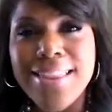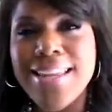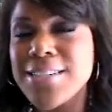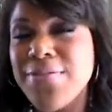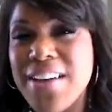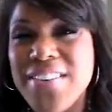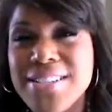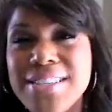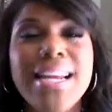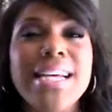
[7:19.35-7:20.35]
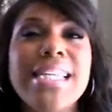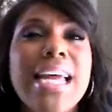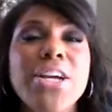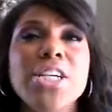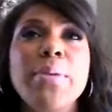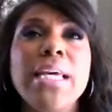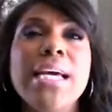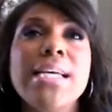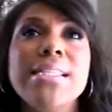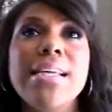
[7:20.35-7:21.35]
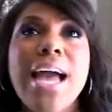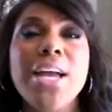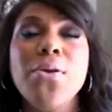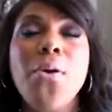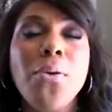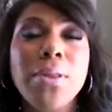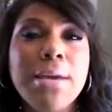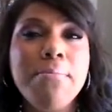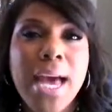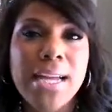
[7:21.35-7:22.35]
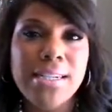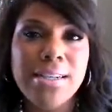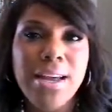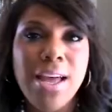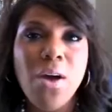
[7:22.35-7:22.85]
the next 5 years, the next 10 years, because I can only imagine